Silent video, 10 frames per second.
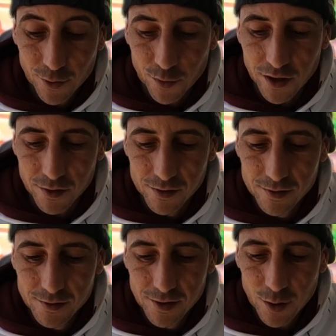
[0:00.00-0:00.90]
For real.
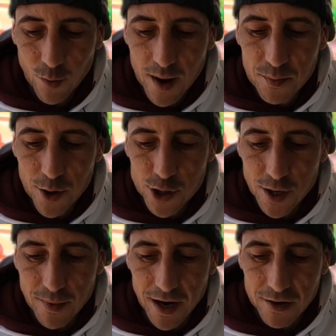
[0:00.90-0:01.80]
Why
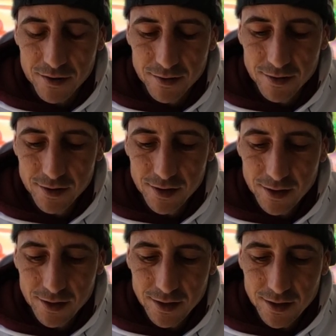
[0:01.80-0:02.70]
push it, man?
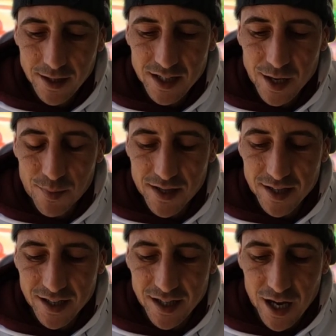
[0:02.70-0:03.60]
Let's keep
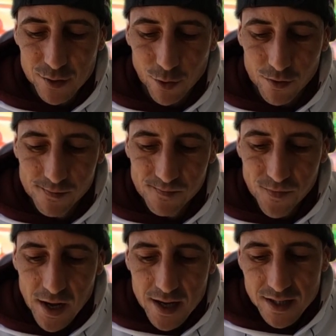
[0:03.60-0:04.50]
it successful.
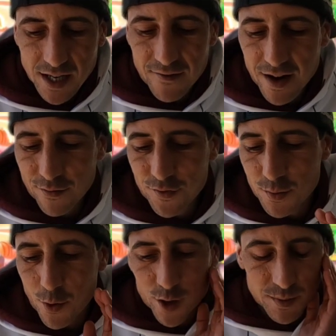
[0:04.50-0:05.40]
Let's give it a
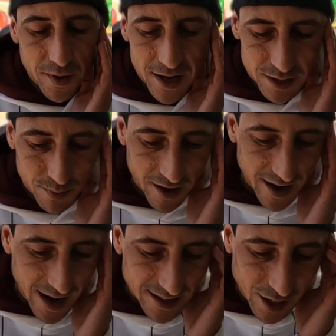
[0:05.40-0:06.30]
few more spins,
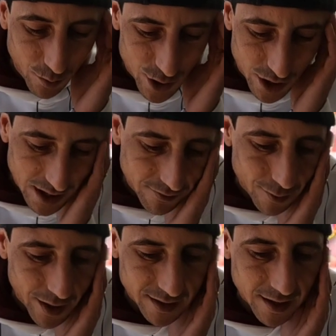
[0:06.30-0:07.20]
but I think we should leave
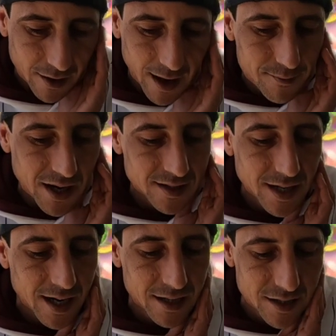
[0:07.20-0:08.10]
it right there. I'm
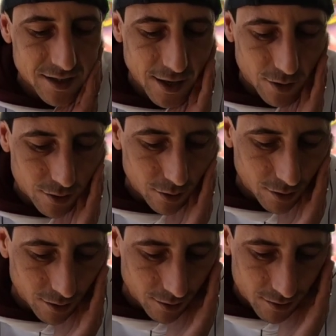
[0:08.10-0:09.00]
not taking this down
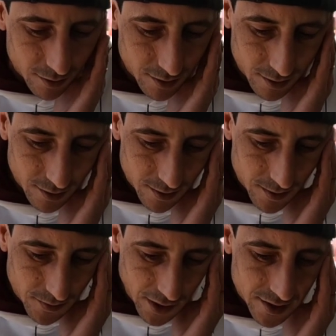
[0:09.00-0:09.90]
under,
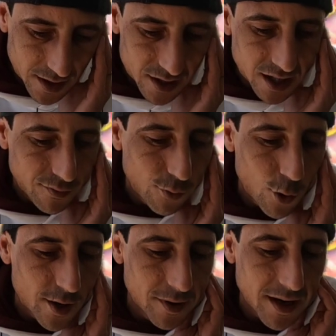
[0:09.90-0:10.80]
I was going to say
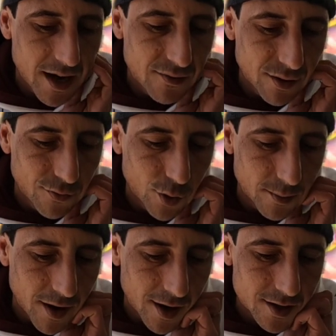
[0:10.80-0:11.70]
40, but not even
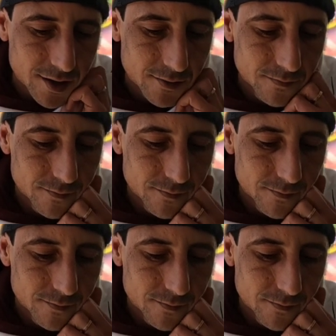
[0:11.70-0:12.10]
40 bucks.